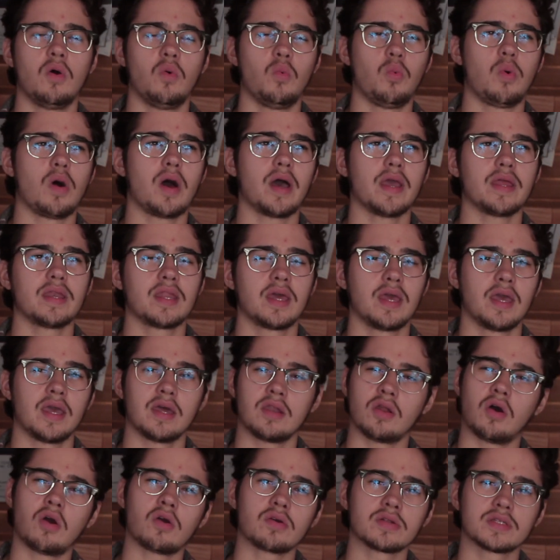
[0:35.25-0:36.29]
wine,
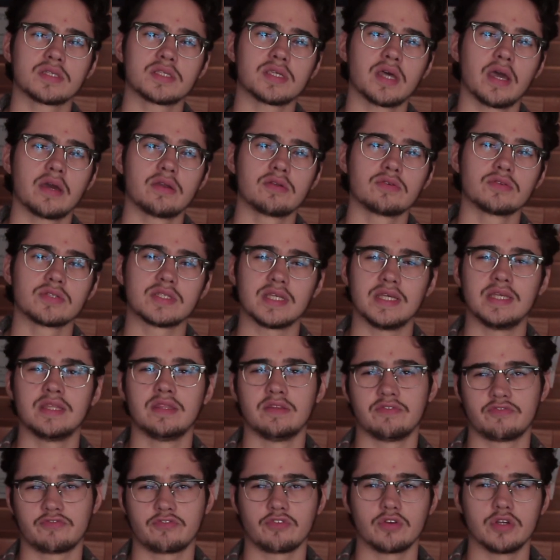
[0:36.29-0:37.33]
and hard ciders in
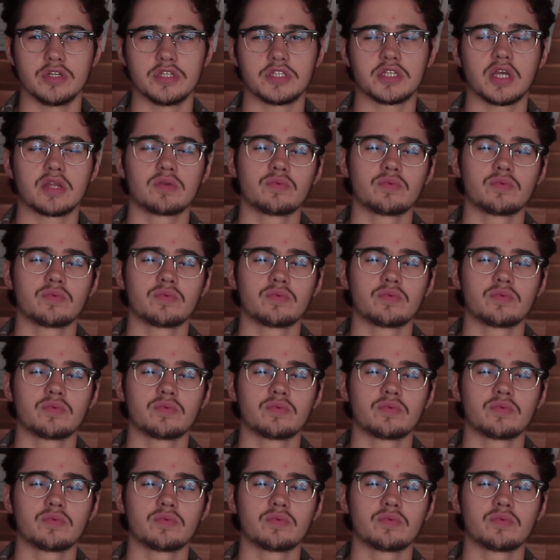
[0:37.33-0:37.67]
the fridge.